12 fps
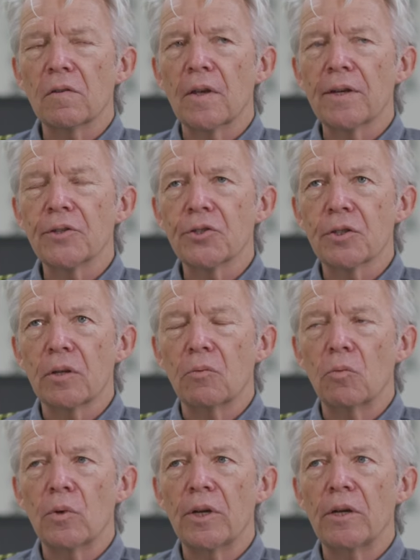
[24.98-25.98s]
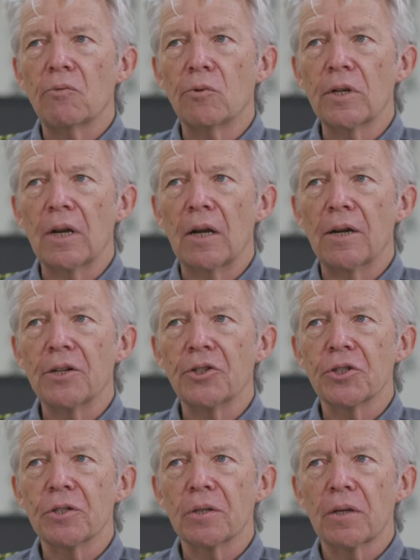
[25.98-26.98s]
things that we
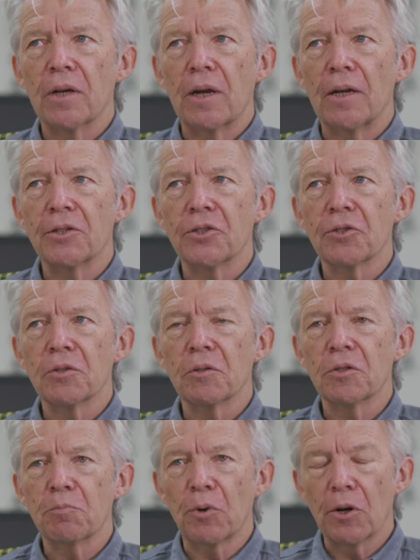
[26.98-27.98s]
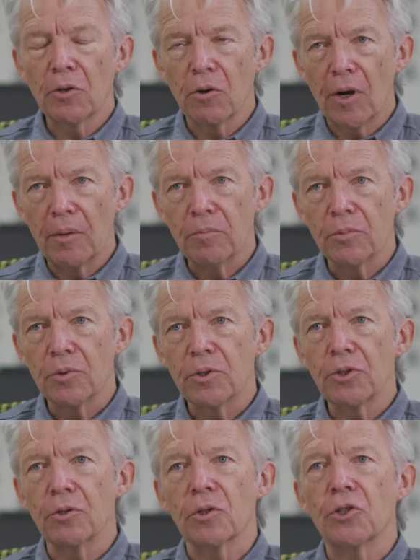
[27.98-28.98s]
realized as this program
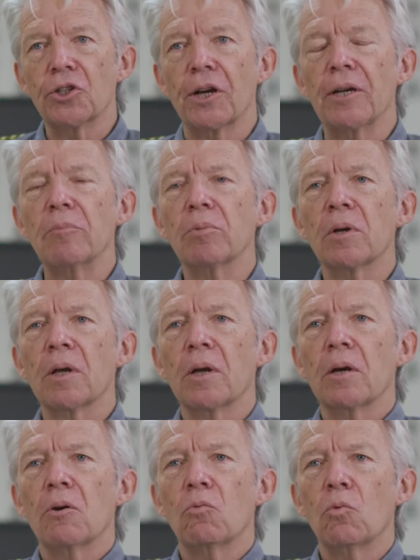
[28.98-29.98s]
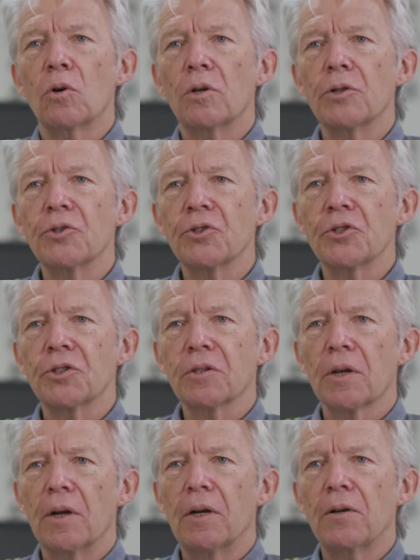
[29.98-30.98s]
took shape
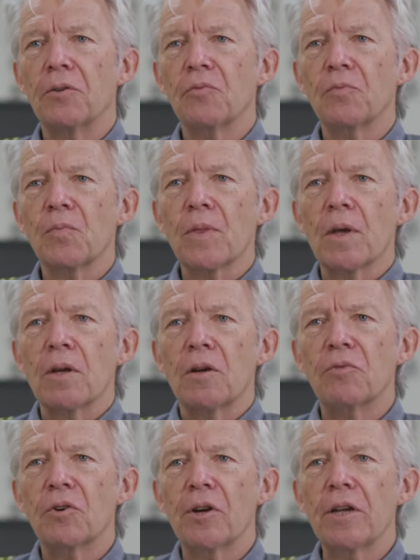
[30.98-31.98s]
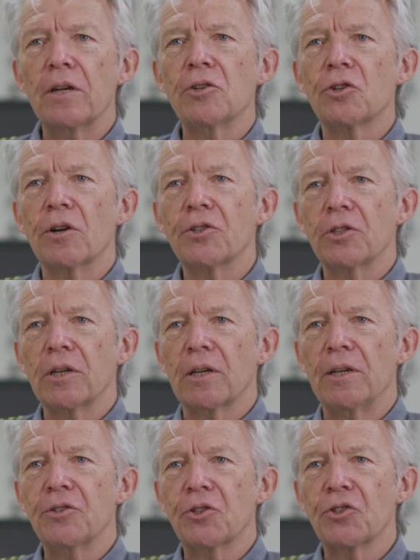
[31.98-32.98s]
was a very interesting
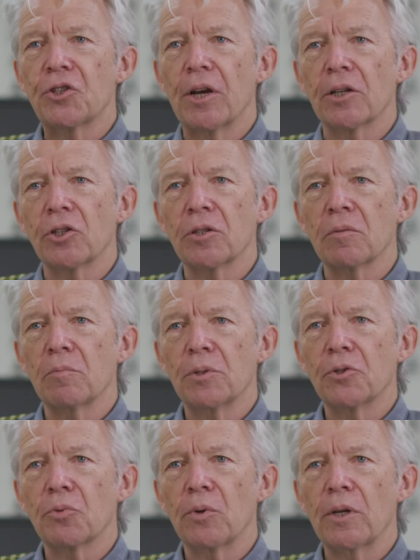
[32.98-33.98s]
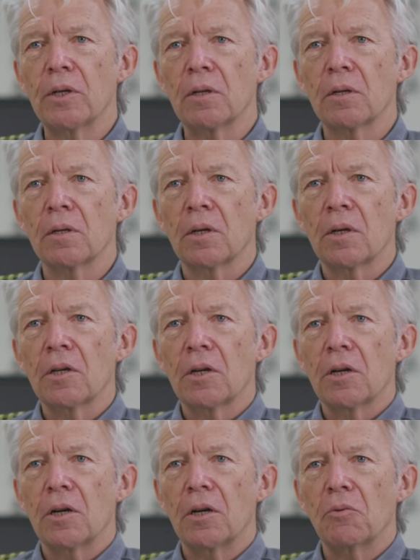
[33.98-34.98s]
intersection between
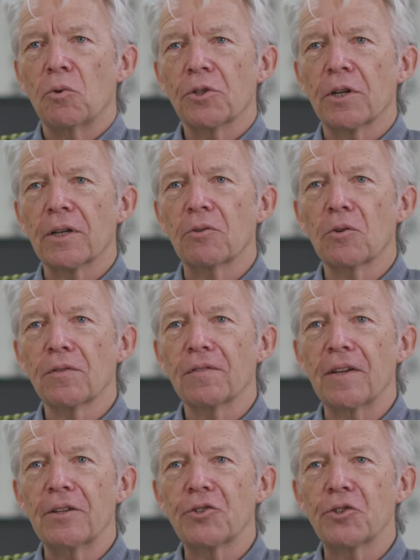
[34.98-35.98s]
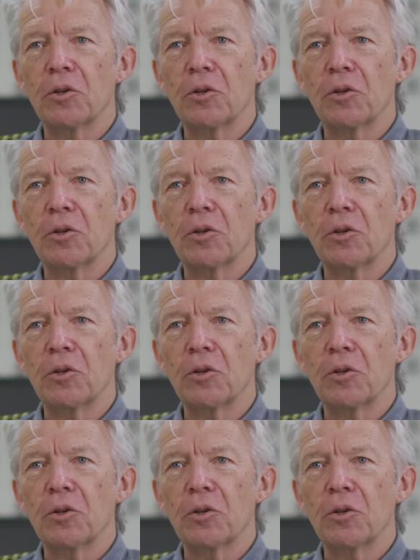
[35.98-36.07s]
what I call things